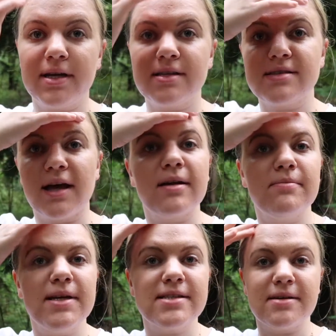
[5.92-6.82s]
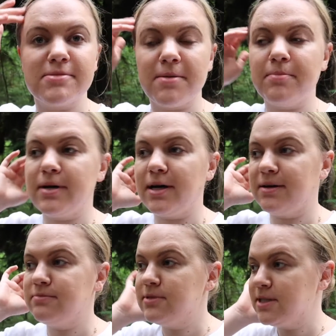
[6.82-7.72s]
It's like
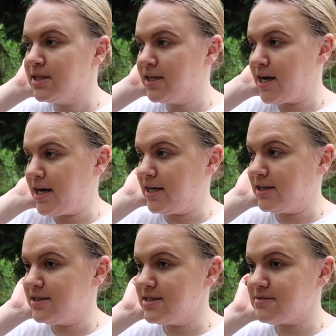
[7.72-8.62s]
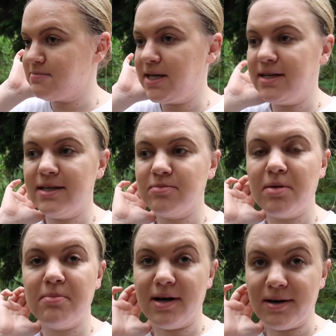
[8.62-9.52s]
mid-September and me and
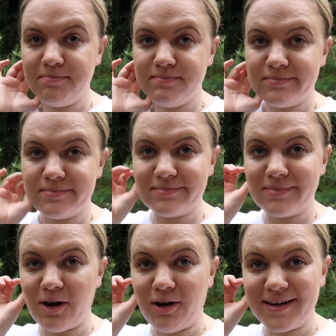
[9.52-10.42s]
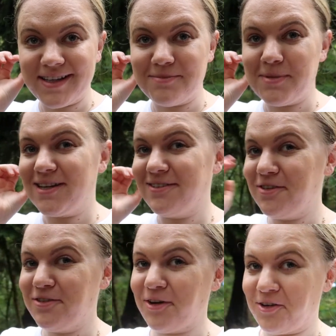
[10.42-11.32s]
my mum are in the middle
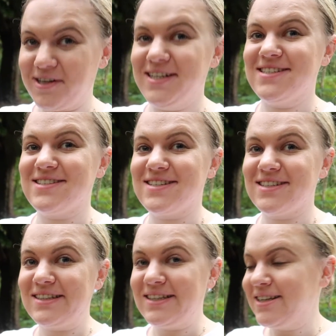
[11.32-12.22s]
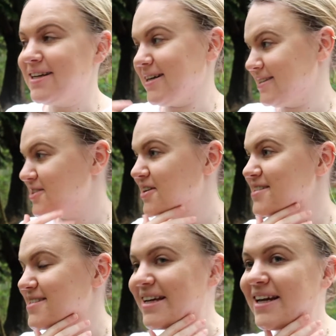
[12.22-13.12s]
of a forest, as you
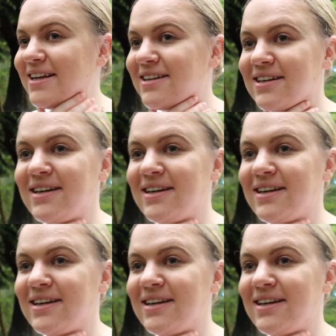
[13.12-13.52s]
can see,